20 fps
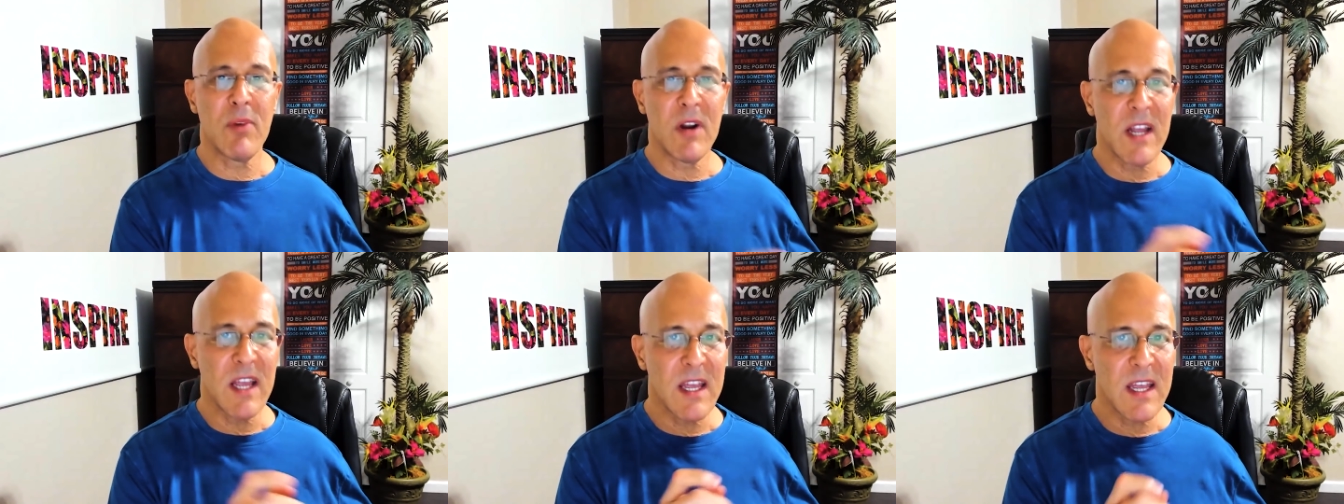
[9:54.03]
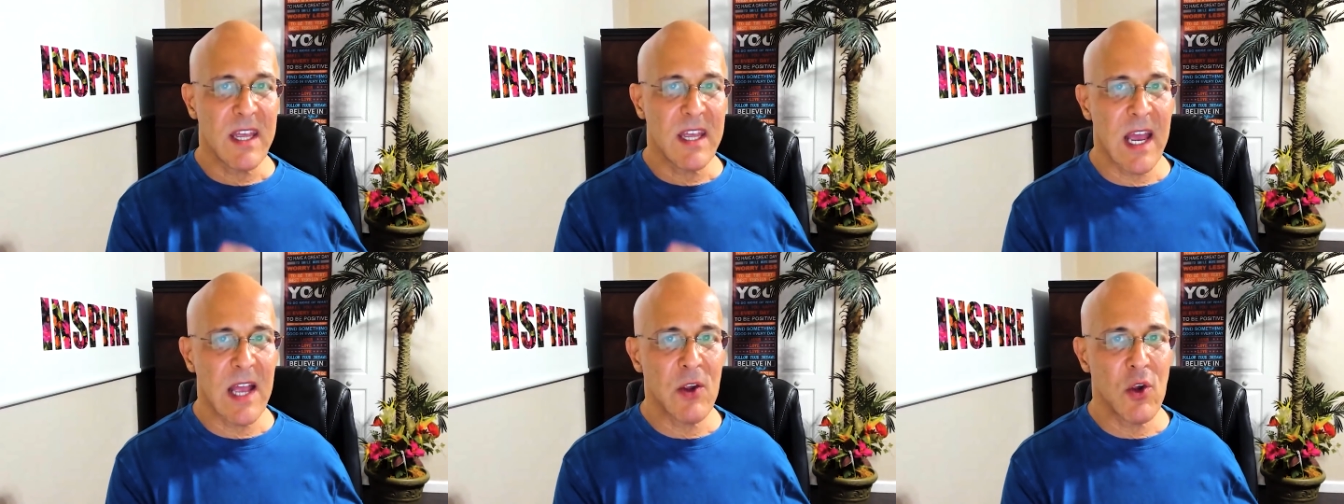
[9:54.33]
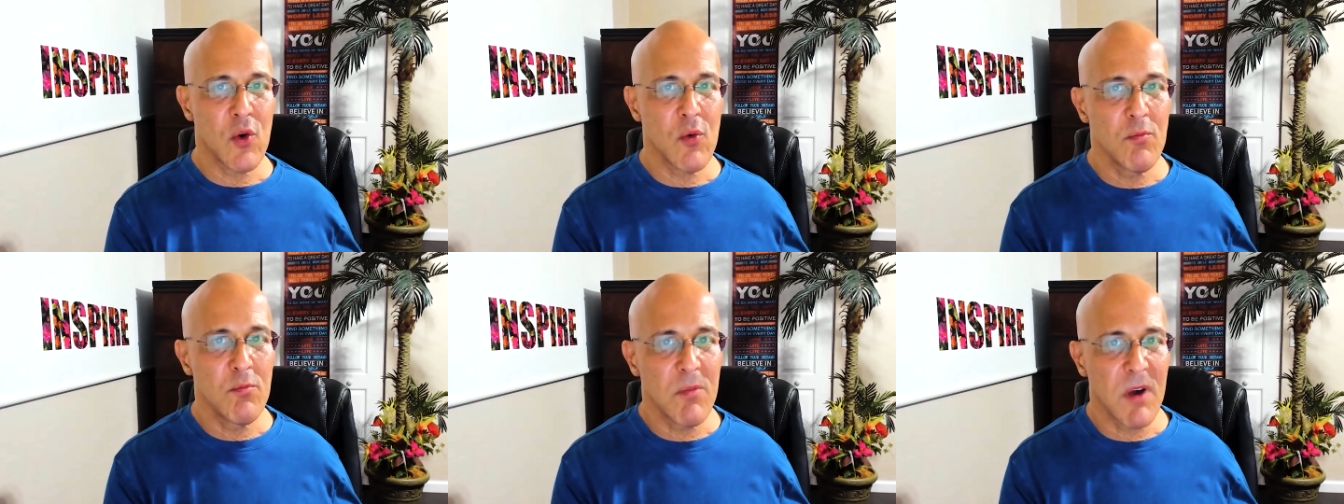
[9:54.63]
But again,
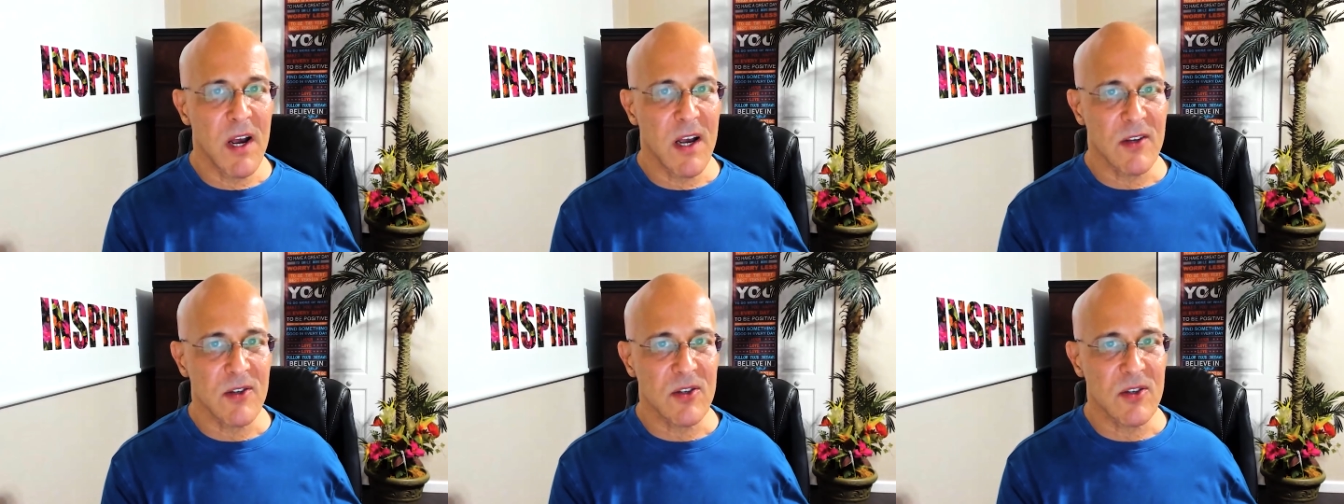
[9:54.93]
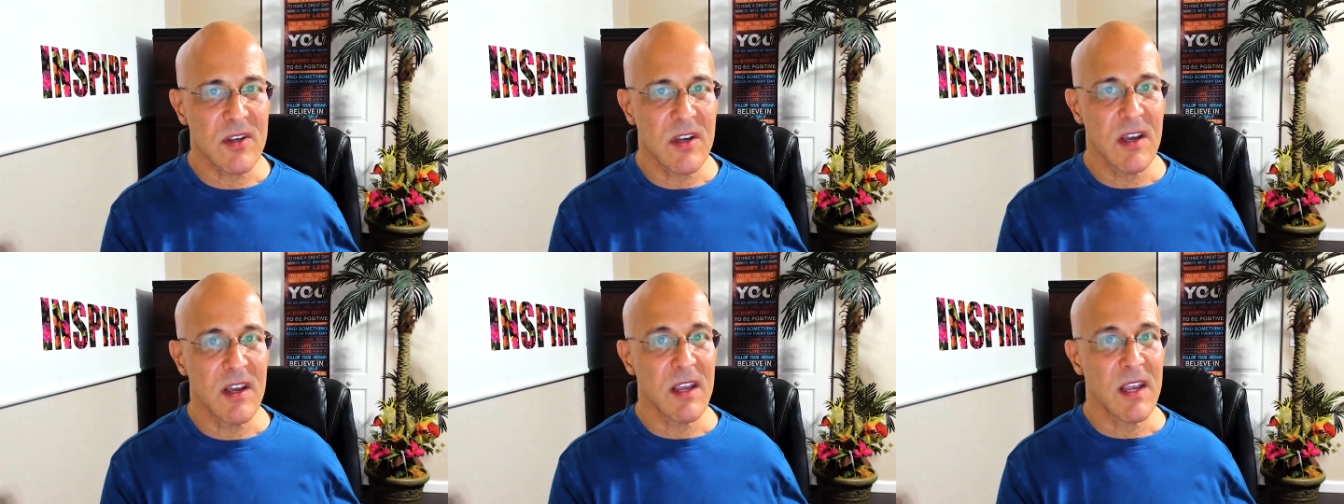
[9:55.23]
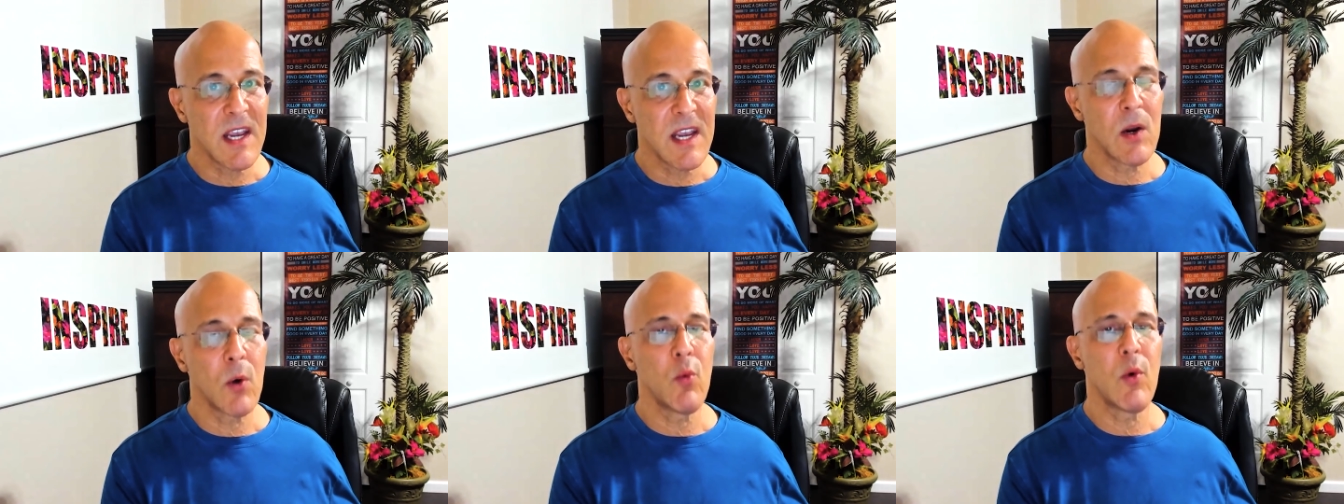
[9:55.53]
you must
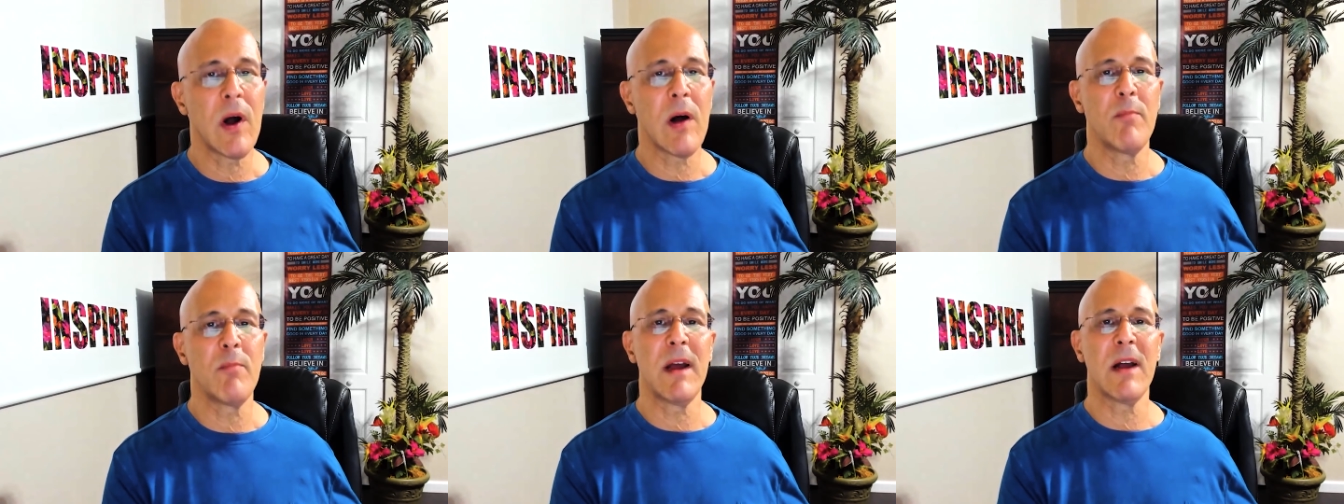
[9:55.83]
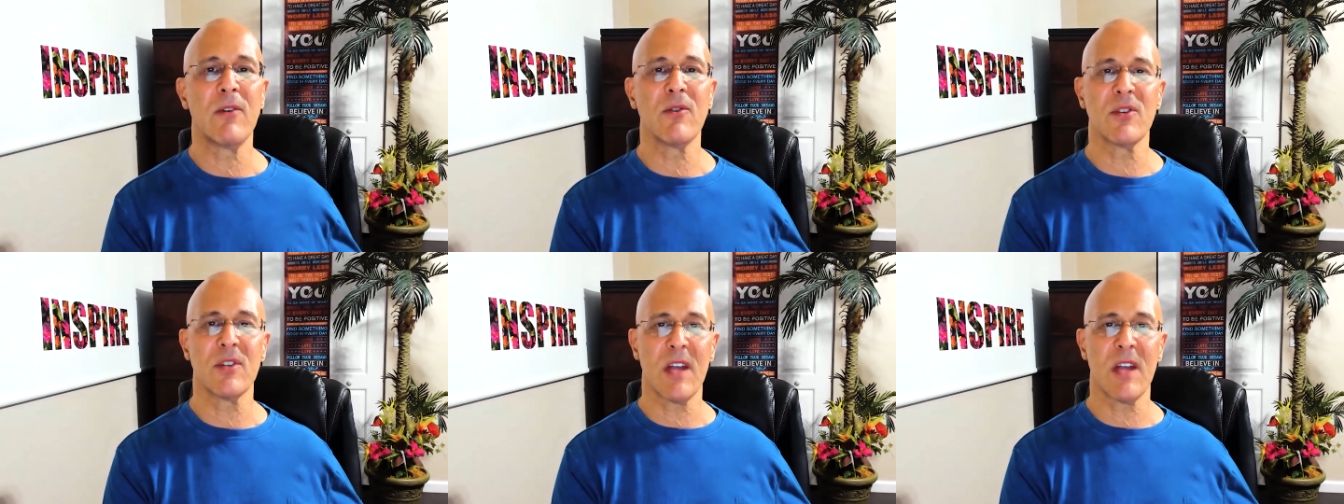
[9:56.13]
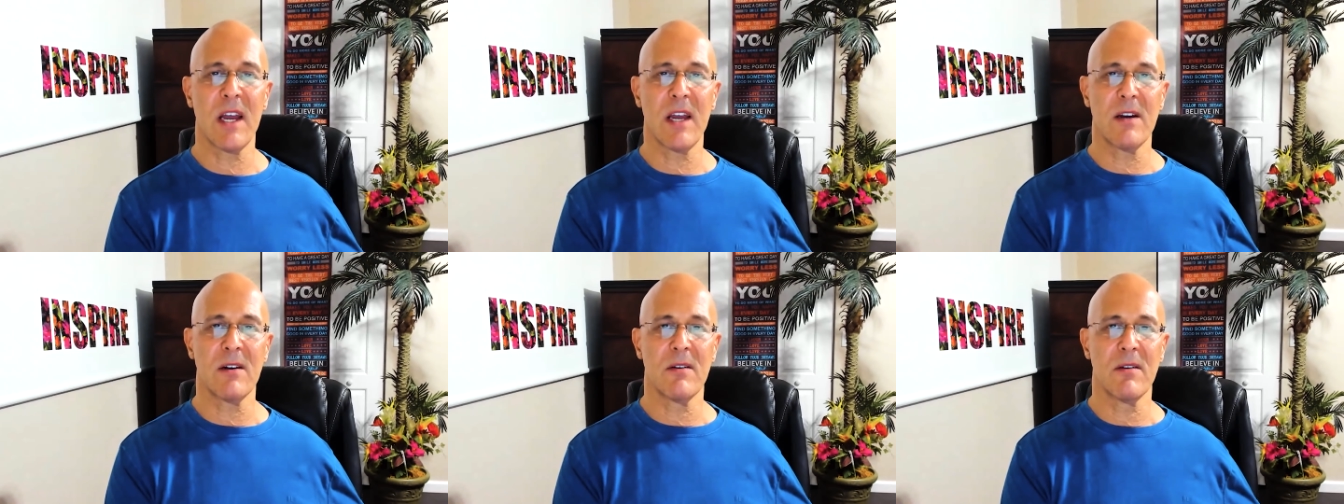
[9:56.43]
eat a well balanced
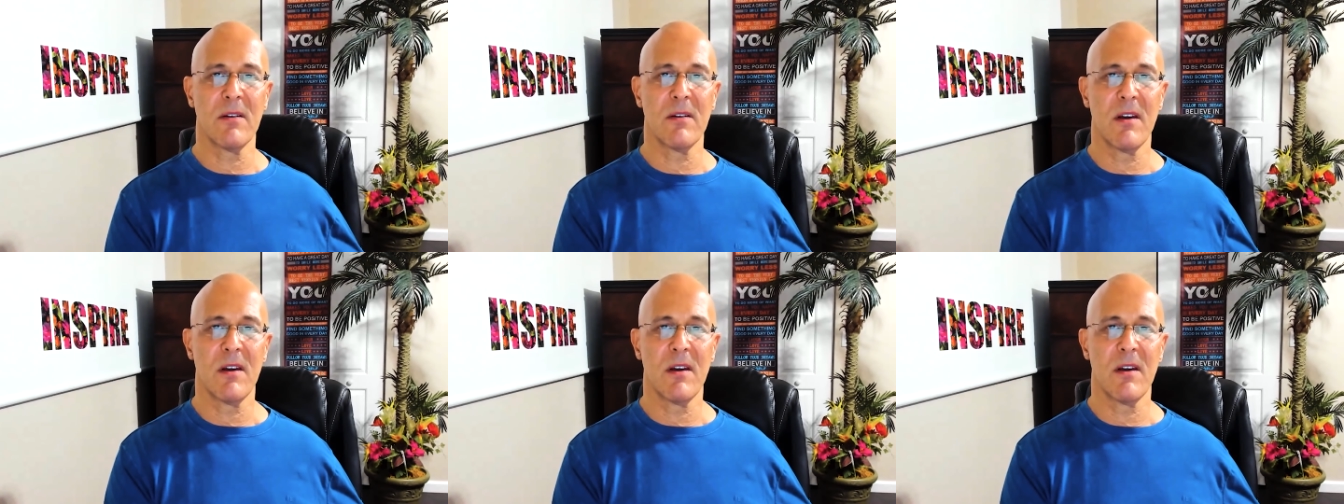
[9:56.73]
diet,